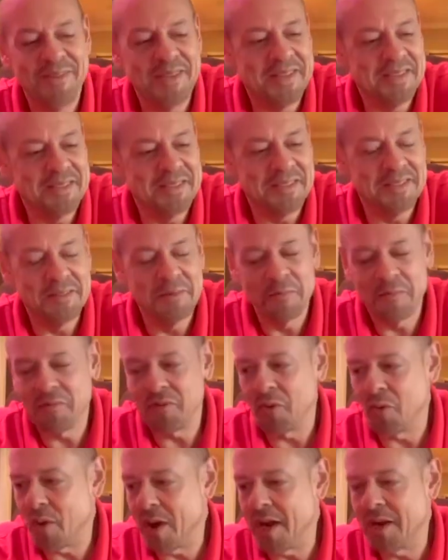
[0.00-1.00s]
because
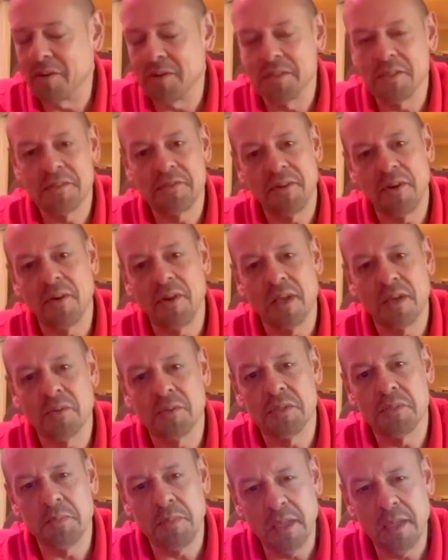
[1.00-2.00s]
for a while it just felt like it
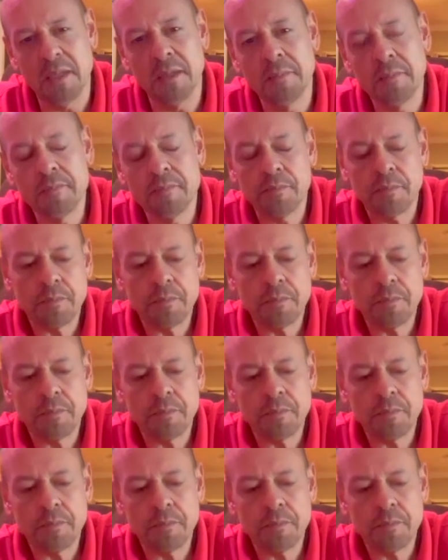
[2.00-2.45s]
was me.